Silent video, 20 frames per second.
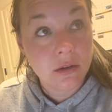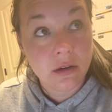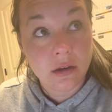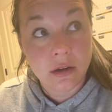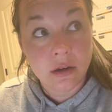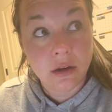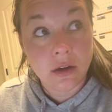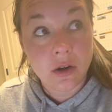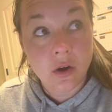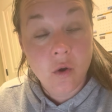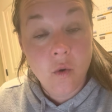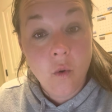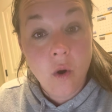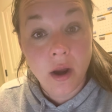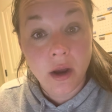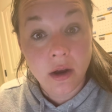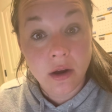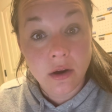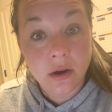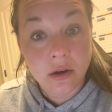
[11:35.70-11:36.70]

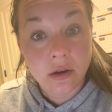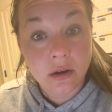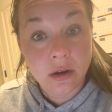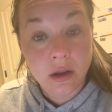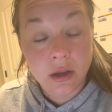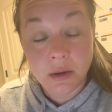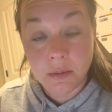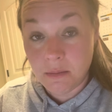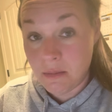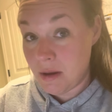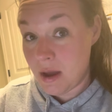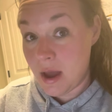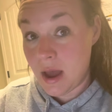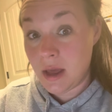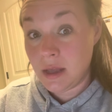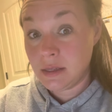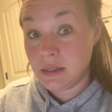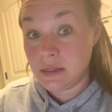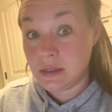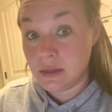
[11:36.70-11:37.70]
acquired an
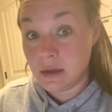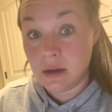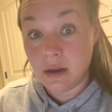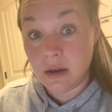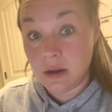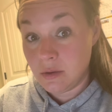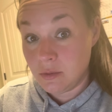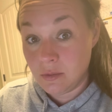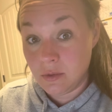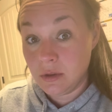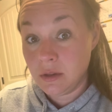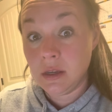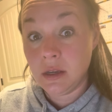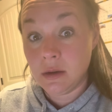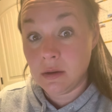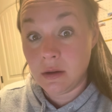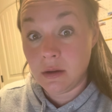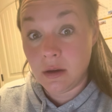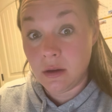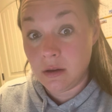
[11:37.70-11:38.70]
amass, a
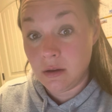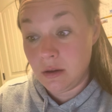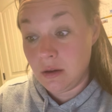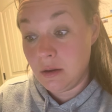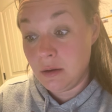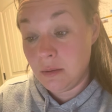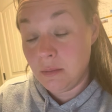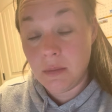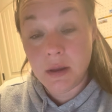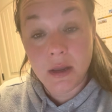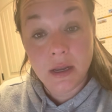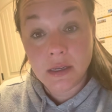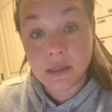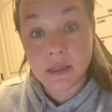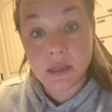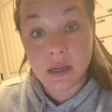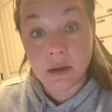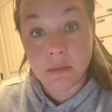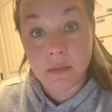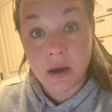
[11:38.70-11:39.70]
really uh, an
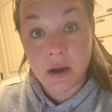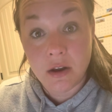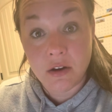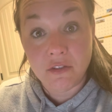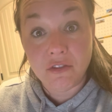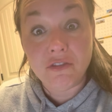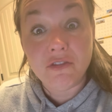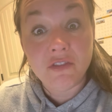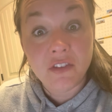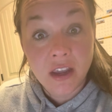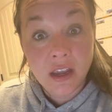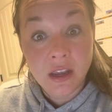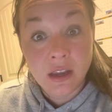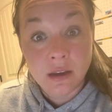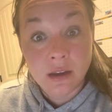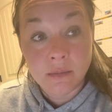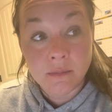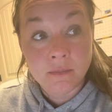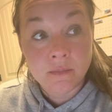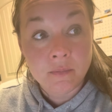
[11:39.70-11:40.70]
amazing amount of
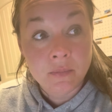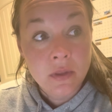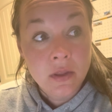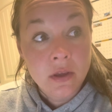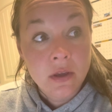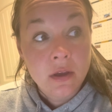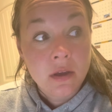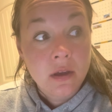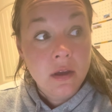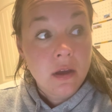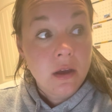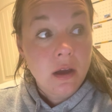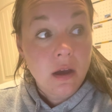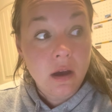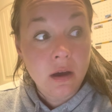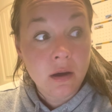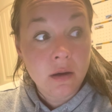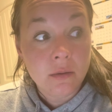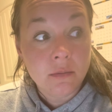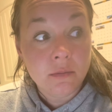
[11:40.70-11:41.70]
fame,
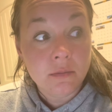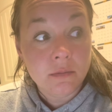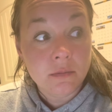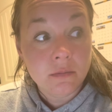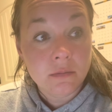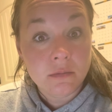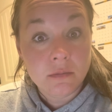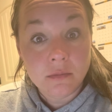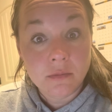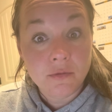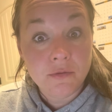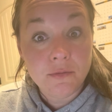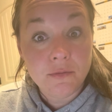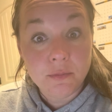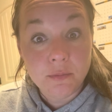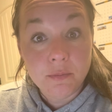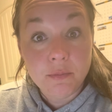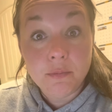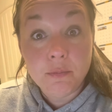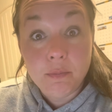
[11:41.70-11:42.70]
um,
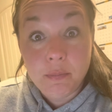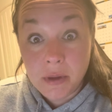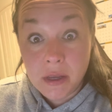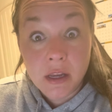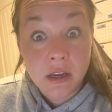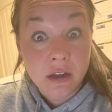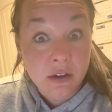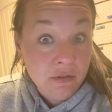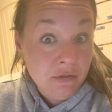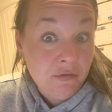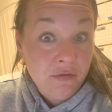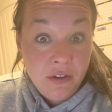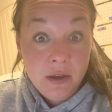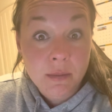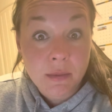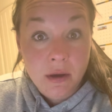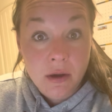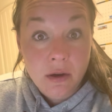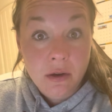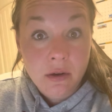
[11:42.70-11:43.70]
being a
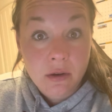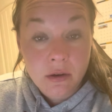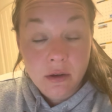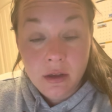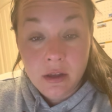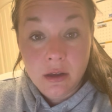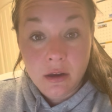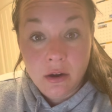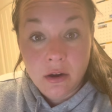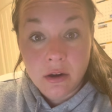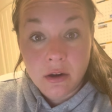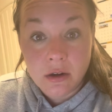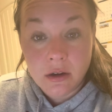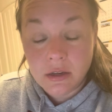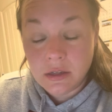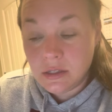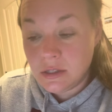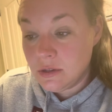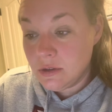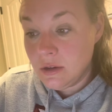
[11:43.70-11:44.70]
female
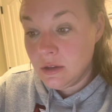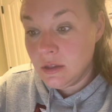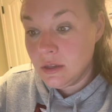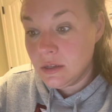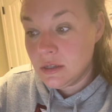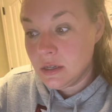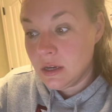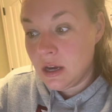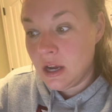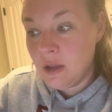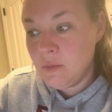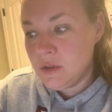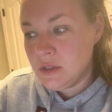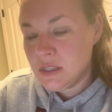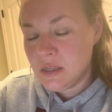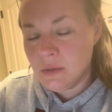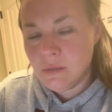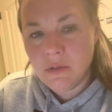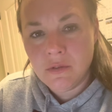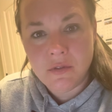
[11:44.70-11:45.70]
artist during a time and
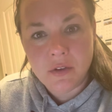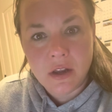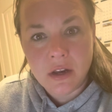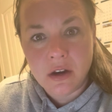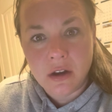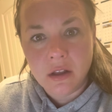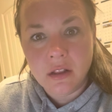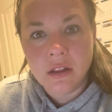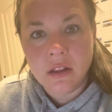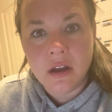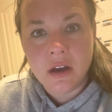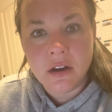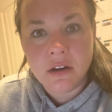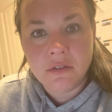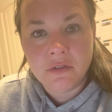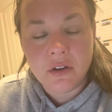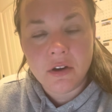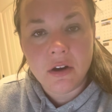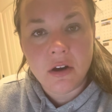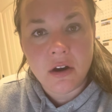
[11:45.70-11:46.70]
some of and a lot
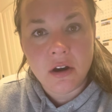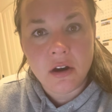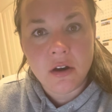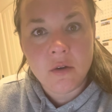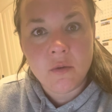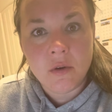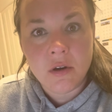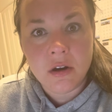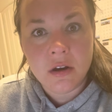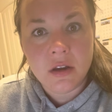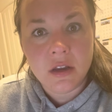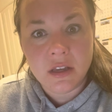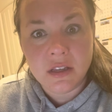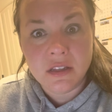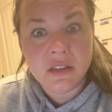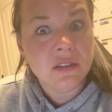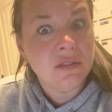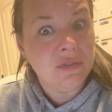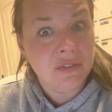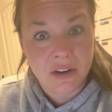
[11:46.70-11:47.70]
of her artwork
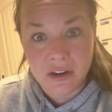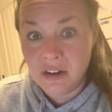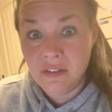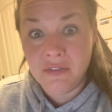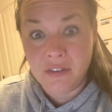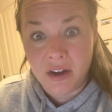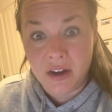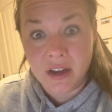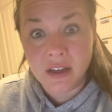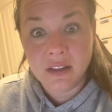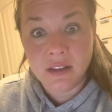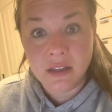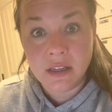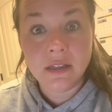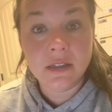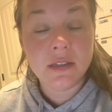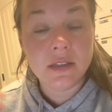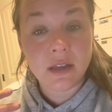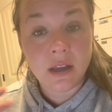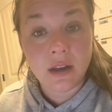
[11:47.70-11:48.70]
is very
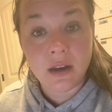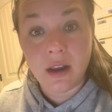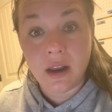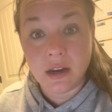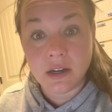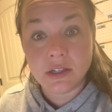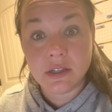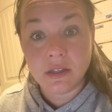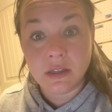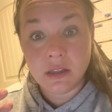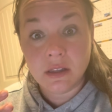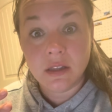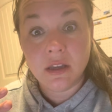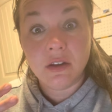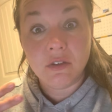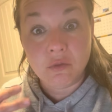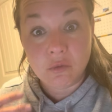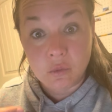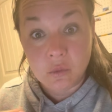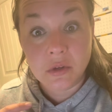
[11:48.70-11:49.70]
violent and actually like
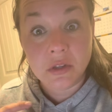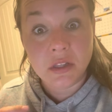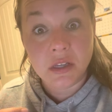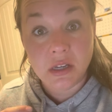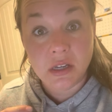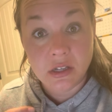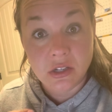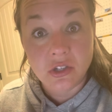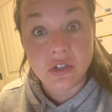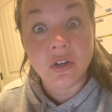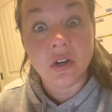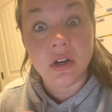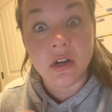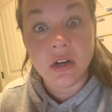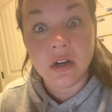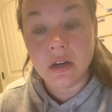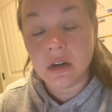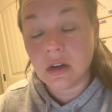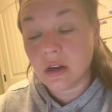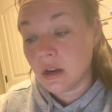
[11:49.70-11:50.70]
really
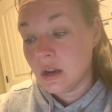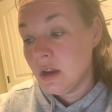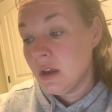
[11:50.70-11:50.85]
dark